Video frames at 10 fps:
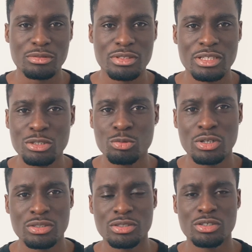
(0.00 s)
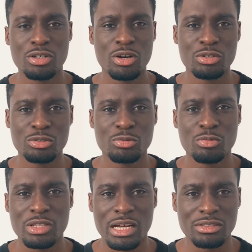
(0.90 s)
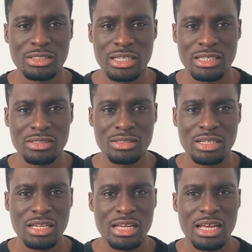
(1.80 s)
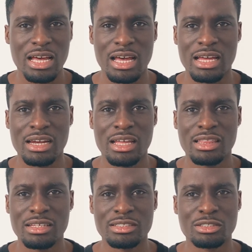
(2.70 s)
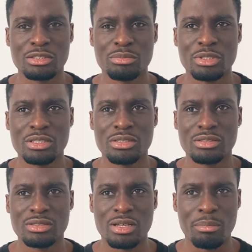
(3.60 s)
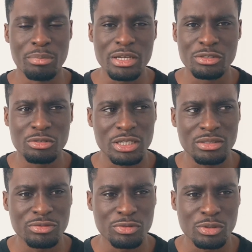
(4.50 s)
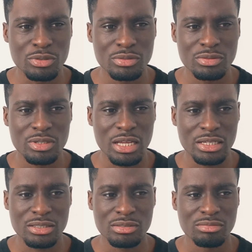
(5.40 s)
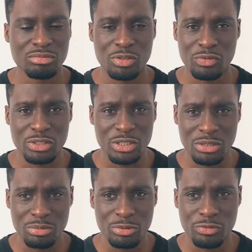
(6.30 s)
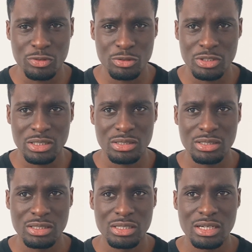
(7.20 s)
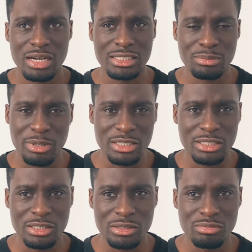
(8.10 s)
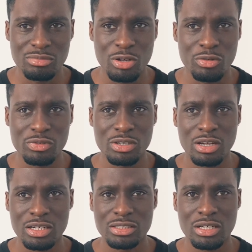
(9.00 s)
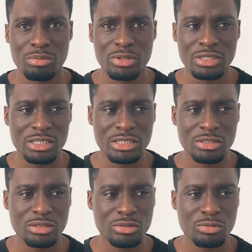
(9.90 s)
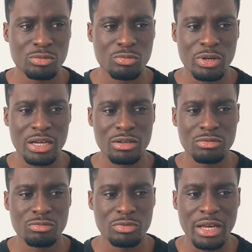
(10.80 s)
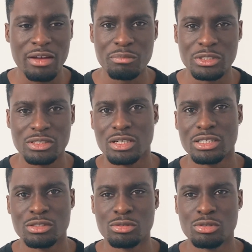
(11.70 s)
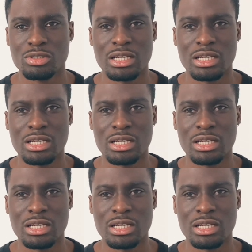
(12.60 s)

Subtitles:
This one goes without saying, and I think it's going to be a big trend for like the foreseeable future, especially over the last couple of years where we have been stuck indoors.